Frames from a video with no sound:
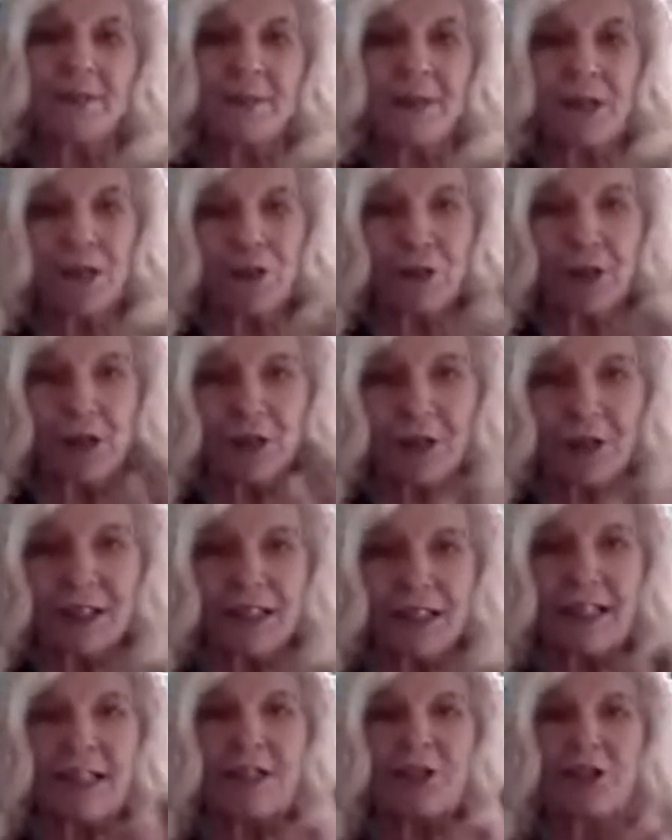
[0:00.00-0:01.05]
that you're here to
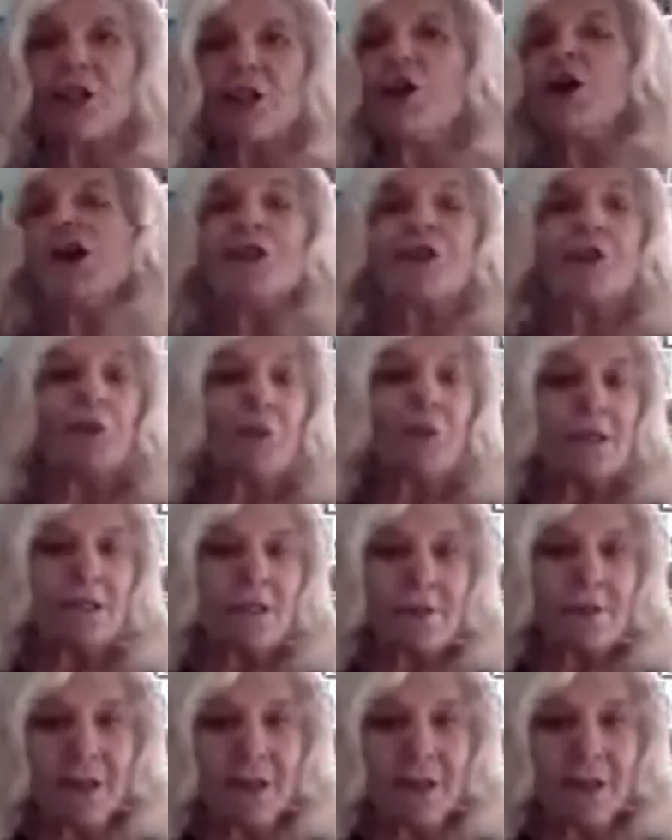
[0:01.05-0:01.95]
teach, the wisdom